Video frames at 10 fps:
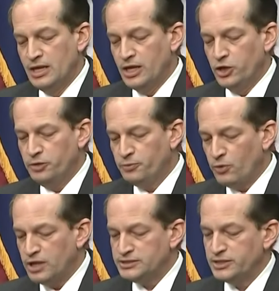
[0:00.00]
A good
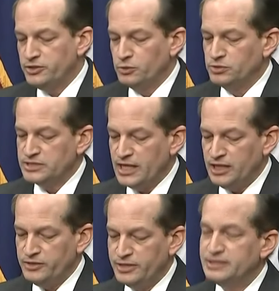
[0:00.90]
prosecutor will tell
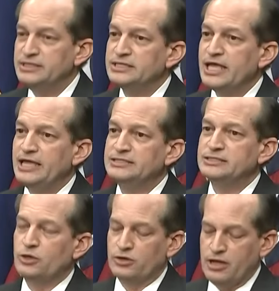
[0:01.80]
you that these cases
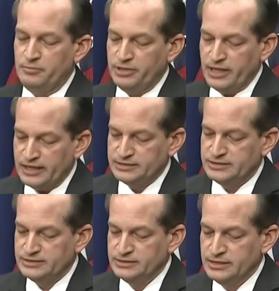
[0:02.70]
are complex,